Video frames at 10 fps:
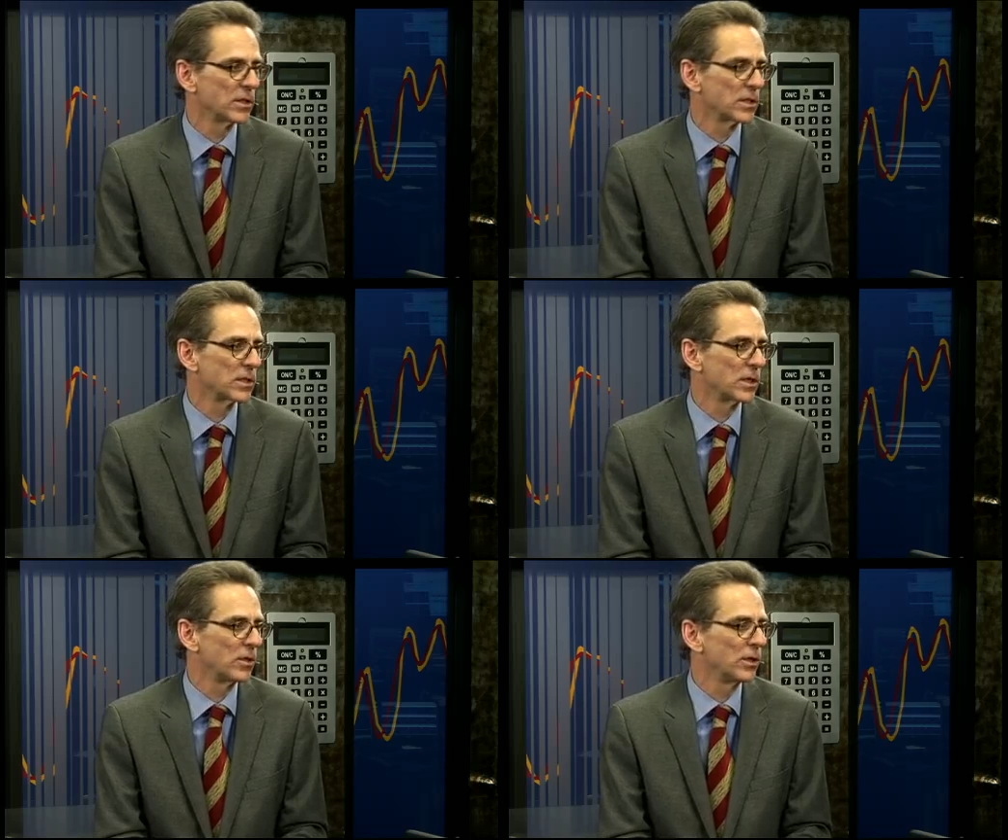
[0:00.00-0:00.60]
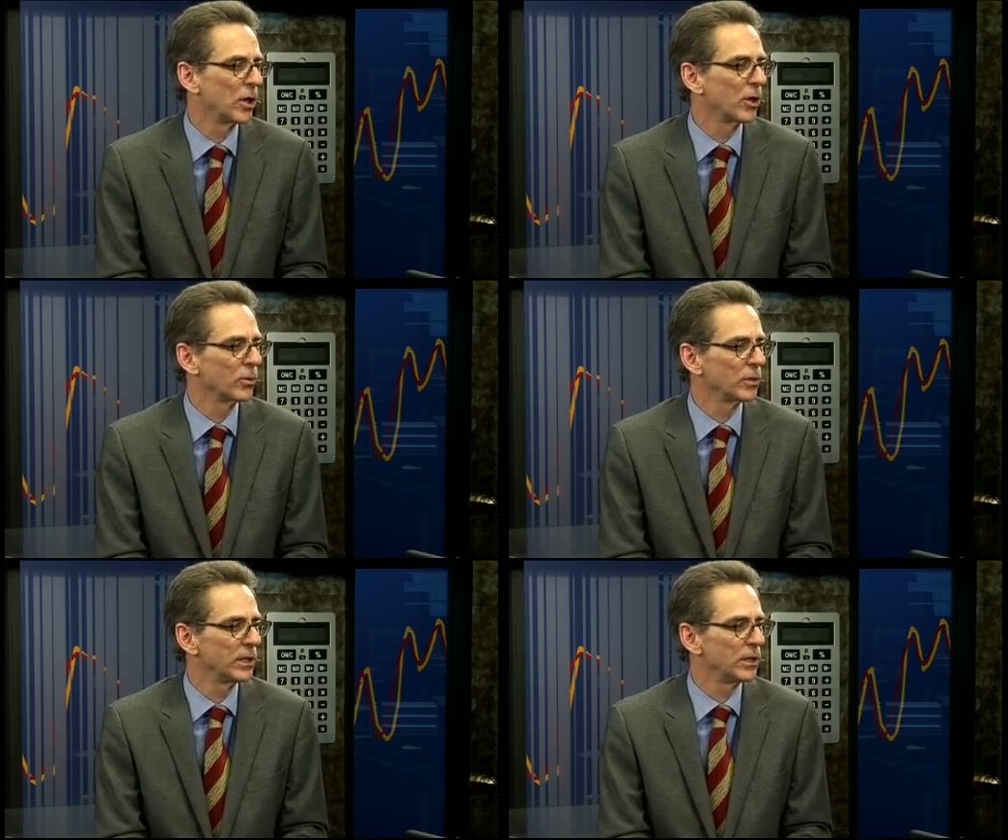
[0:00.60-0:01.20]
that are necessary not
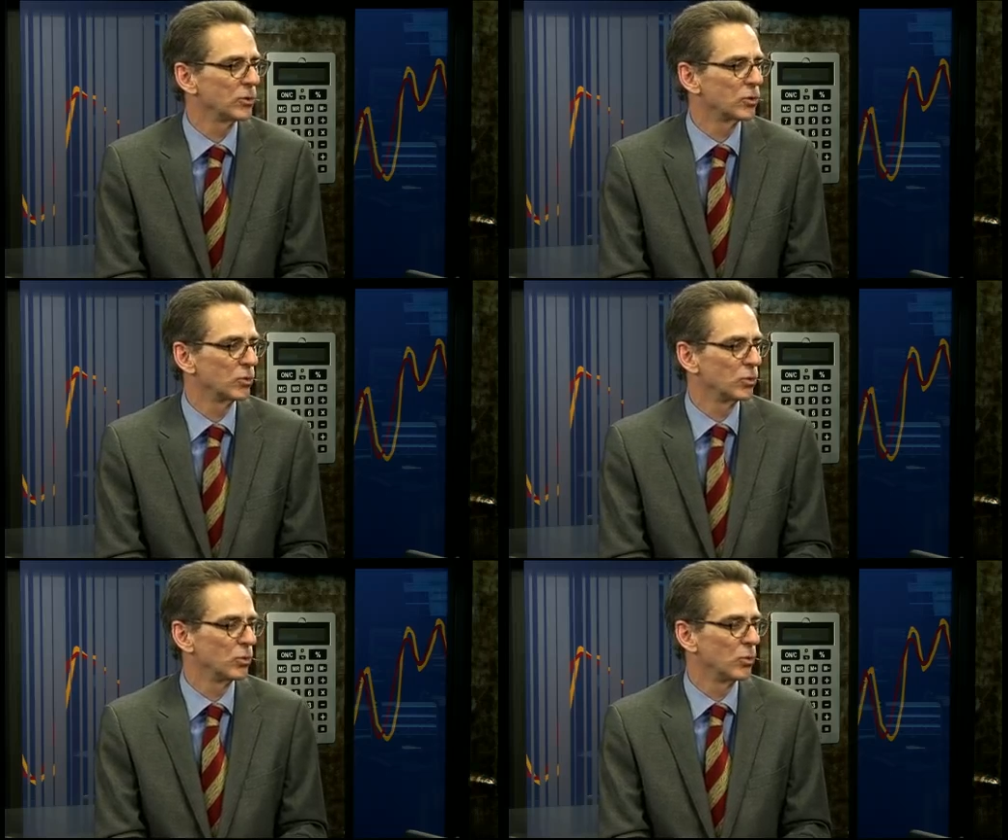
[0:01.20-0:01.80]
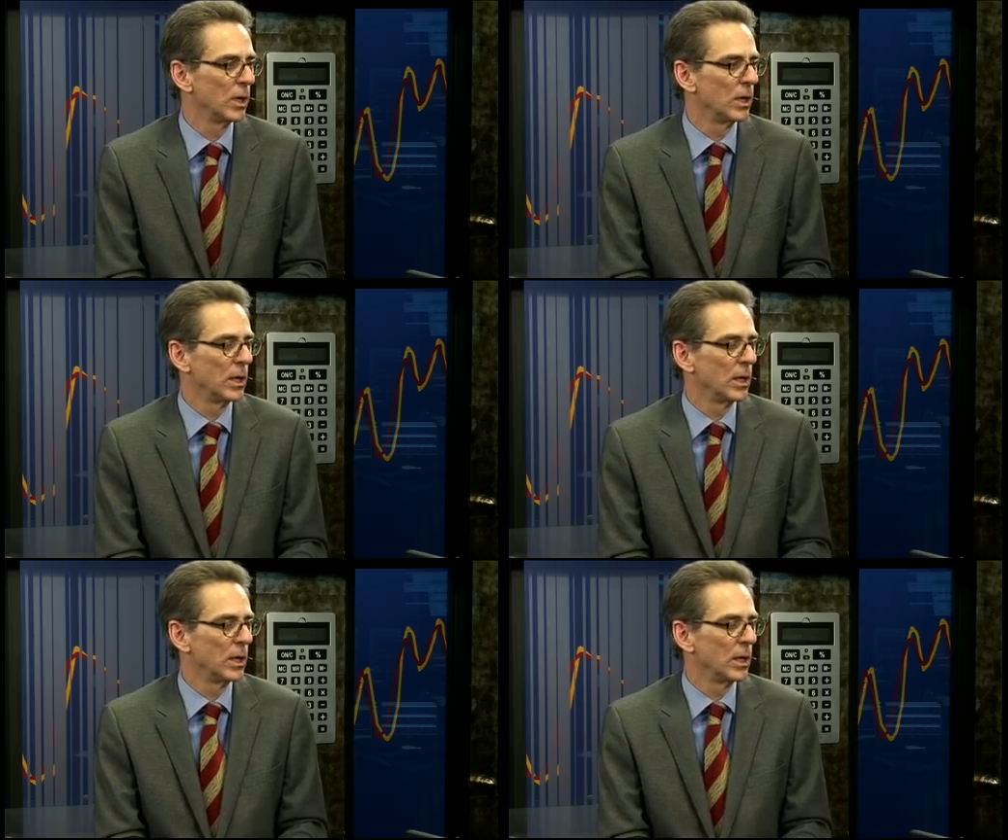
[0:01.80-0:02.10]
only to